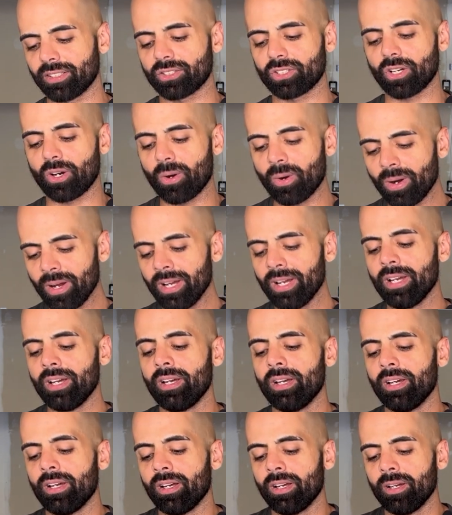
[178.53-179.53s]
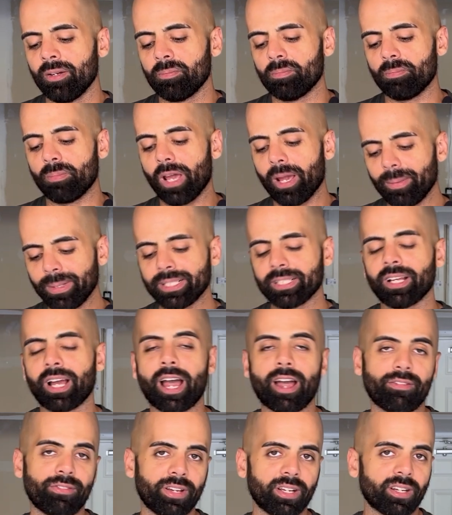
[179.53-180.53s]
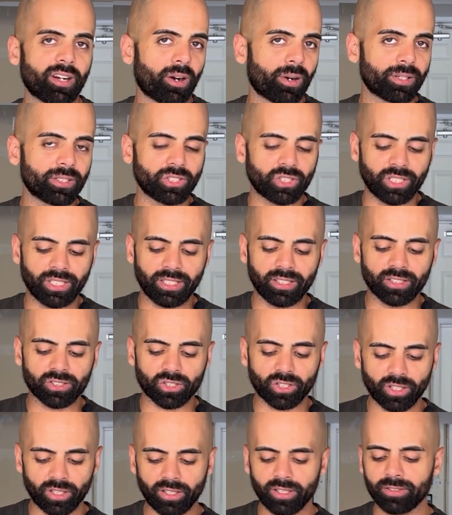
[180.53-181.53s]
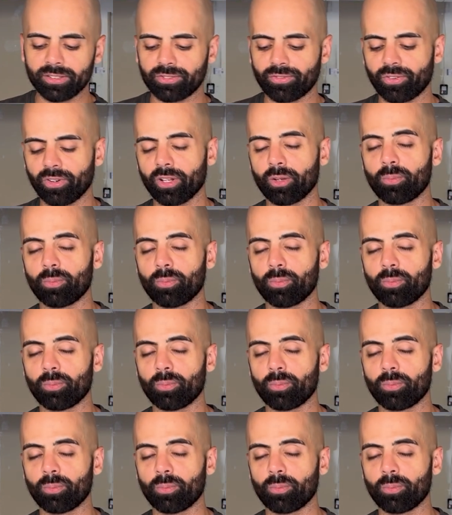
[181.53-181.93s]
So maybe having arginine is good for the